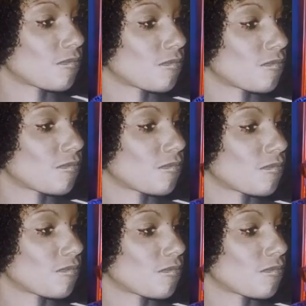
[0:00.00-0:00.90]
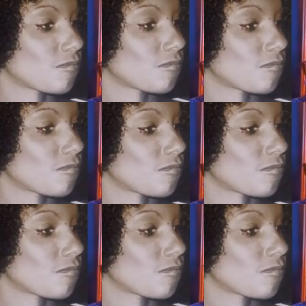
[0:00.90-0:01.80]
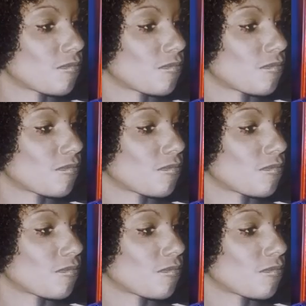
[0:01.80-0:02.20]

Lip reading: (silent)